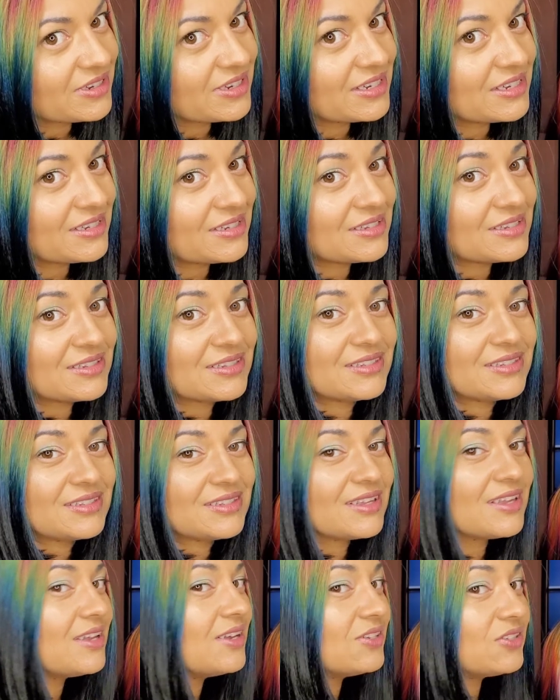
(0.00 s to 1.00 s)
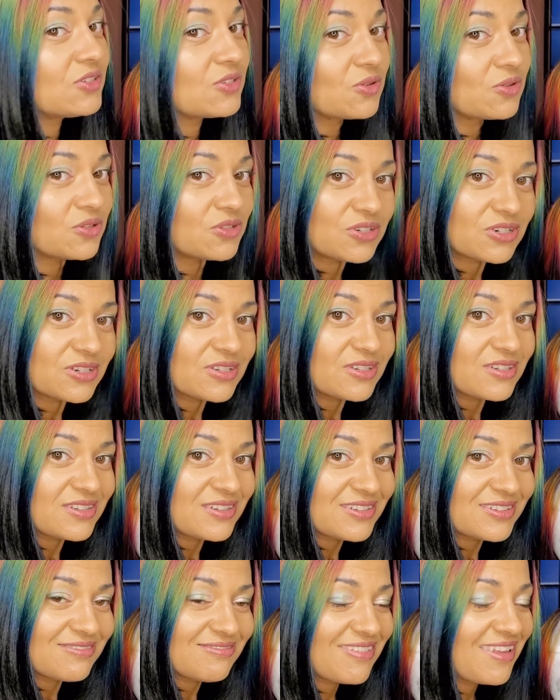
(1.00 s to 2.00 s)
is it's gorgeous.
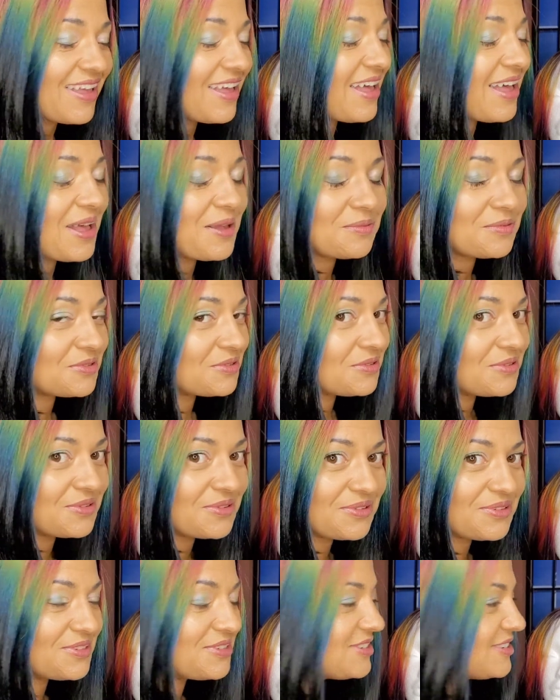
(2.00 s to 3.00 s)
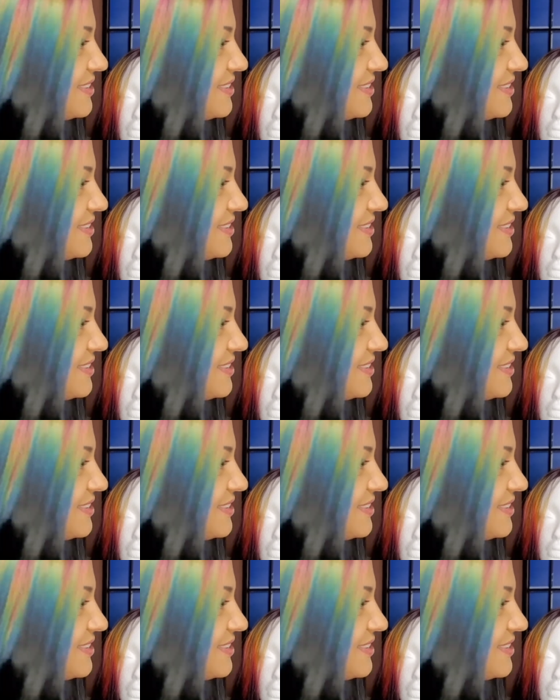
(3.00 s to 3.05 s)
Absolutely gorgeous.